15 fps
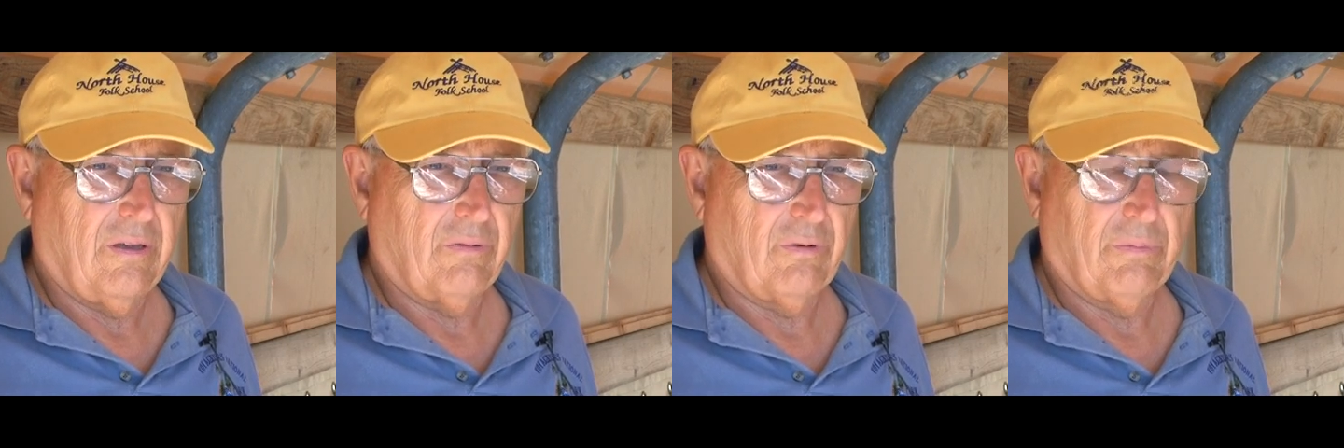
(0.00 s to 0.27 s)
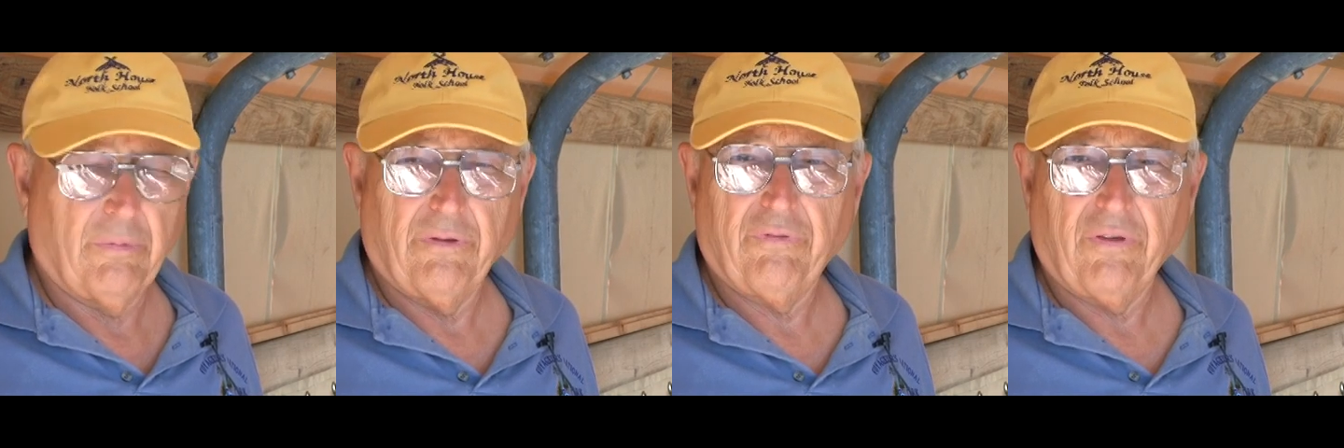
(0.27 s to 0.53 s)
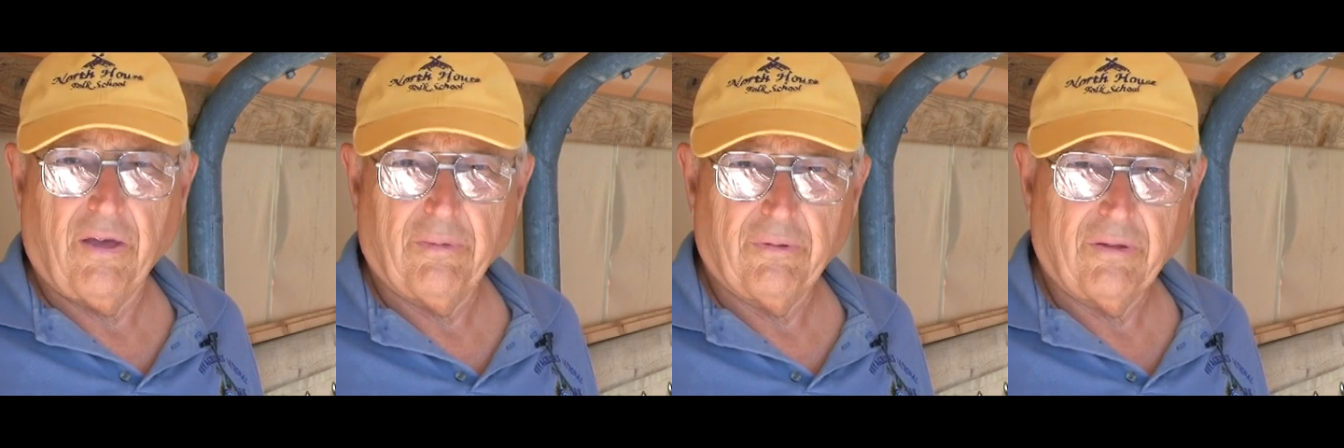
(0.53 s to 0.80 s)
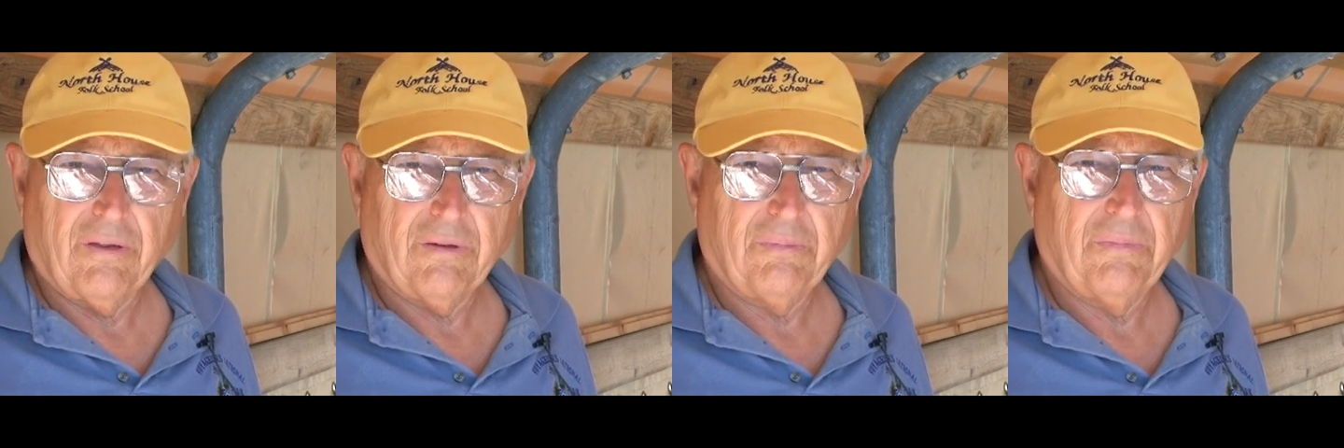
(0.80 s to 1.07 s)
where my
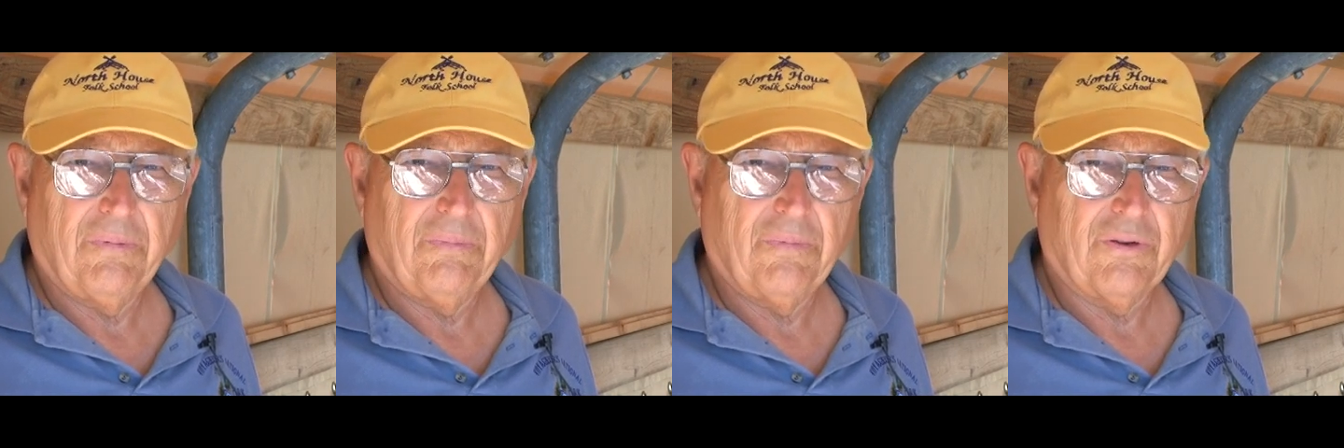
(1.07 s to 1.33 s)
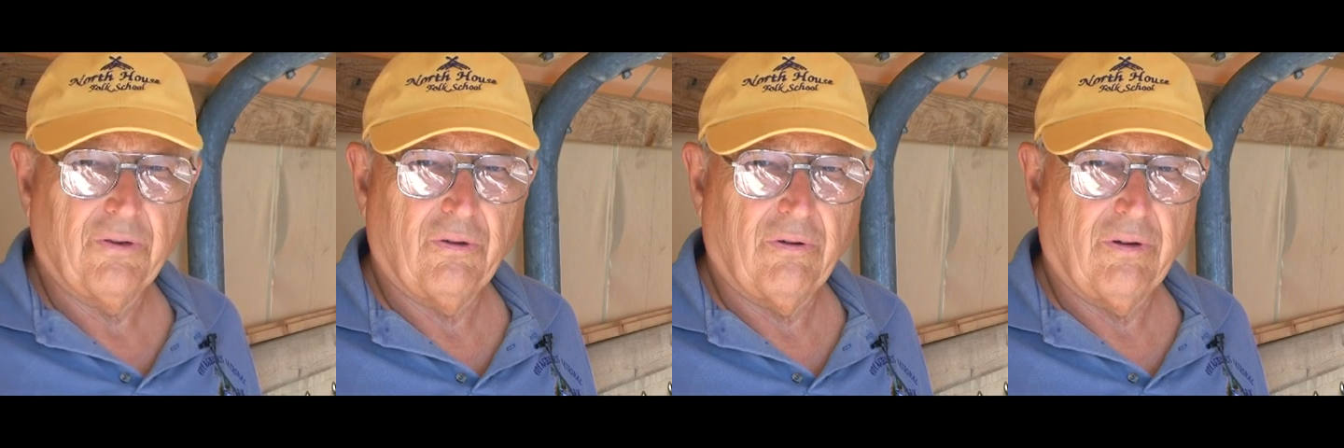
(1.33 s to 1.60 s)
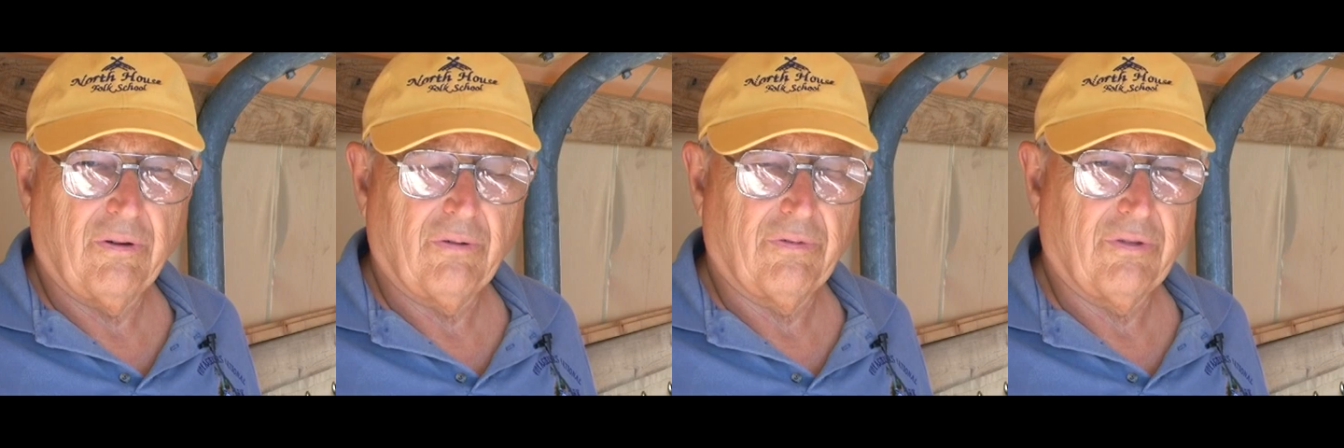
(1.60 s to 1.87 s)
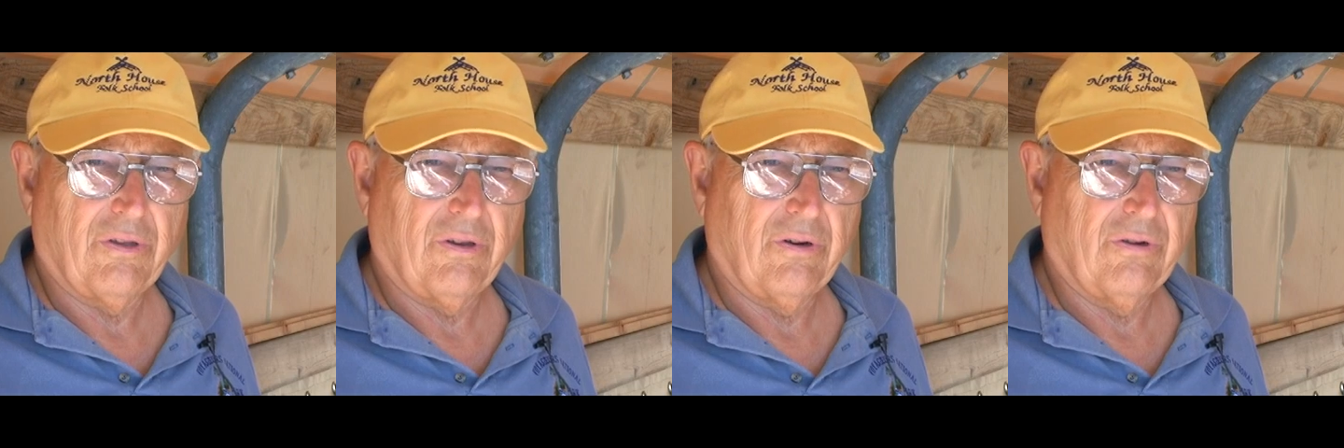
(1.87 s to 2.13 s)
family had been going
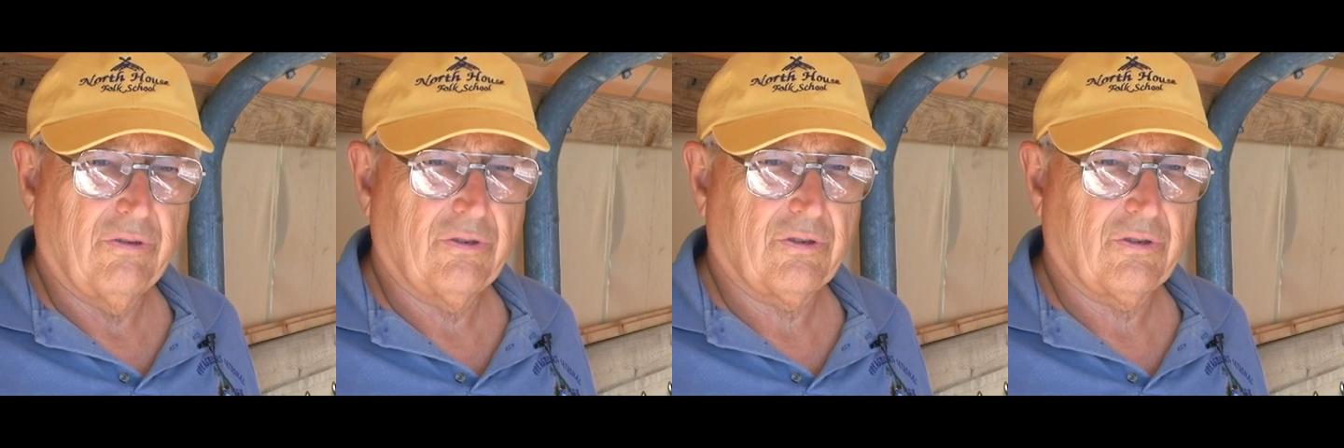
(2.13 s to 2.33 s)
over the years.